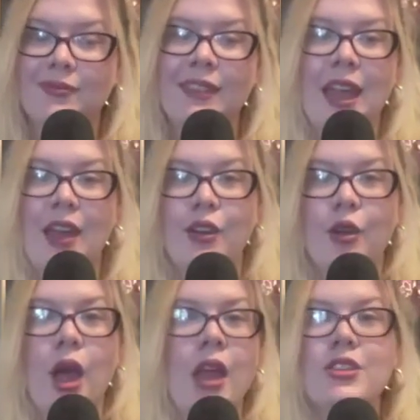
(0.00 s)
yeah,
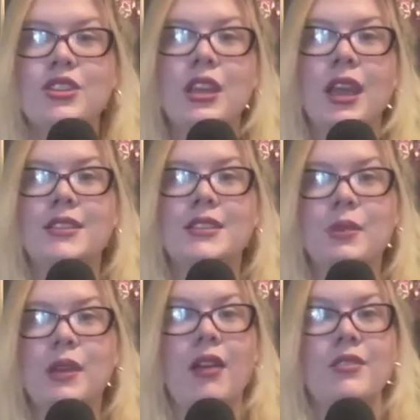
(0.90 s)
no, she casted
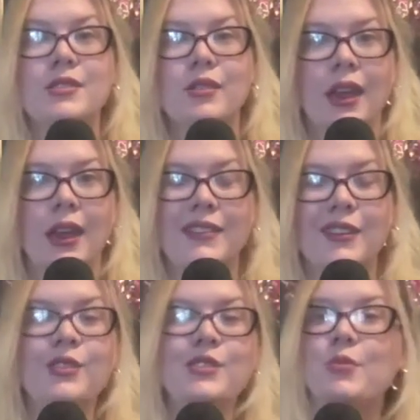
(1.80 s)
me out. So like,
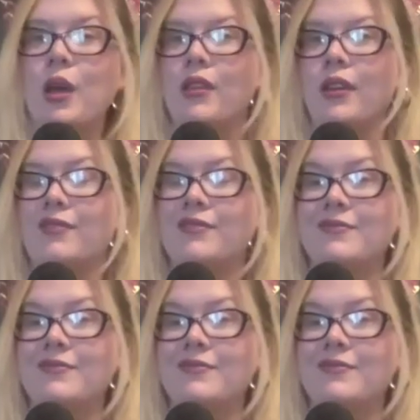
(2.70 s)
who's the mother?